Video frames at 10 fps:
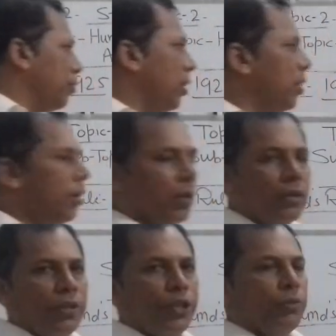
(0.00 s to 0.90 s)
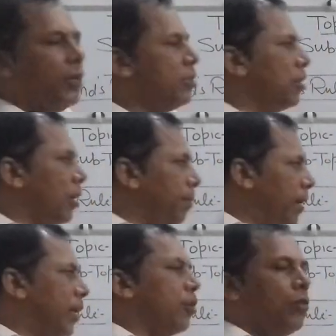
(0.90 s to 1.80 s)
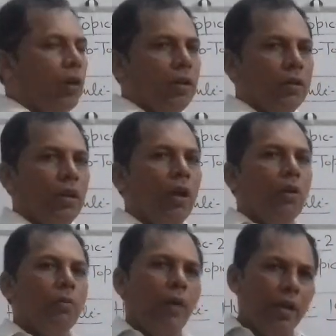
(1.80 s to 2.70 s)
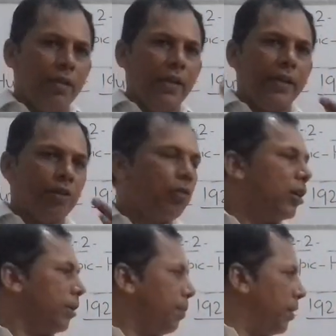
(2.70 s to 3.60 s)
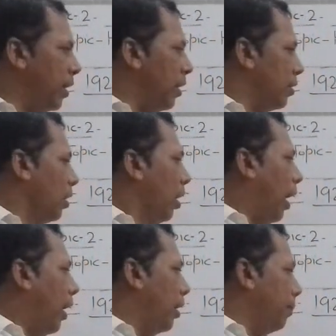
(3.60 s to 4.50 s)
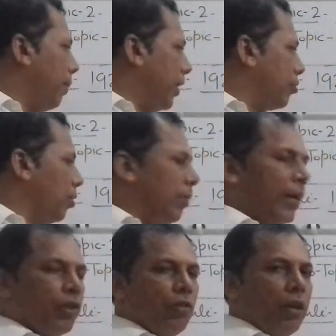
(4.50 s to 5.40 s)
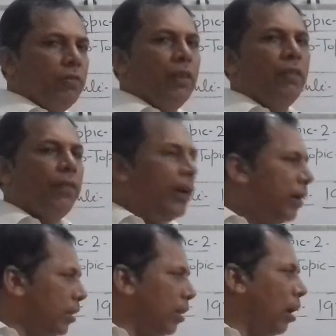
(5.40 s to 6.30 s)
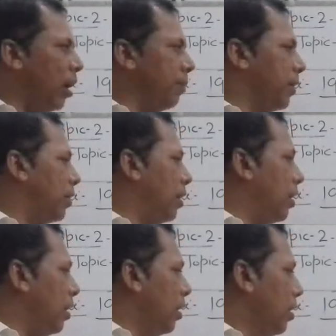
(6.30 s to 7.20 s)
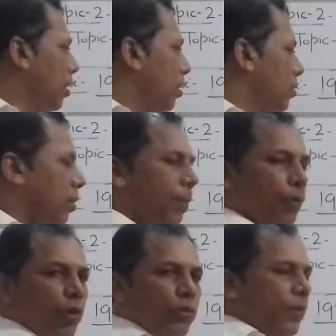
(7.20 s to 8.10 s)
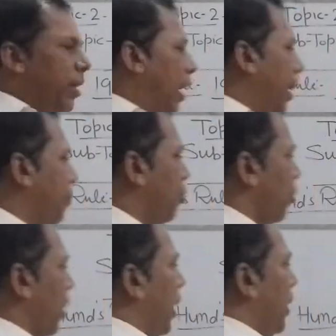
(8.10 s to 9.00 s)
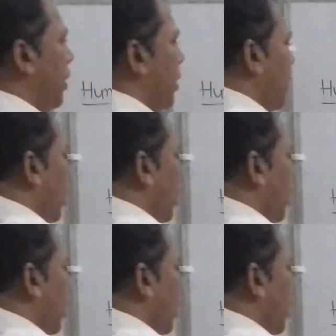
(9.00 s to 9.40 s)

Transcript: to the situation of electron, what the electron is present, and maximum electron will filled in the orbital. Suppose we have to write,